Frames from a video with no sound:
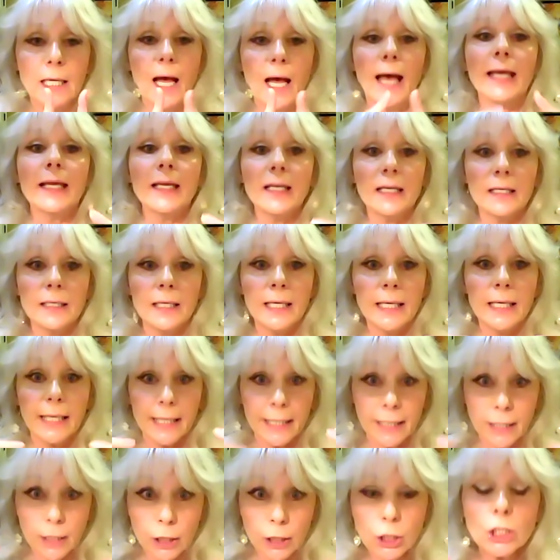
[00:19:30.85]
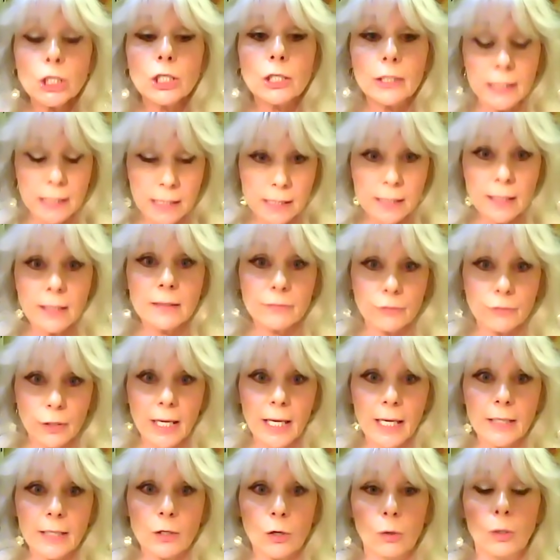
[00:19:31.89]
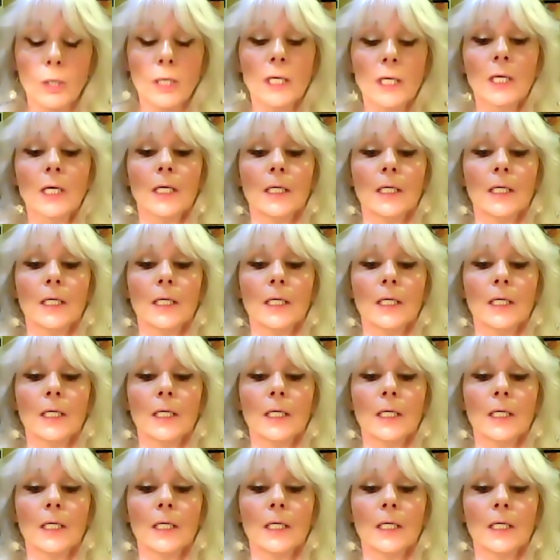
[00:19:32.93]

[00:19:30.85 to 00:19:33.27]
I could hear her inside of her head go,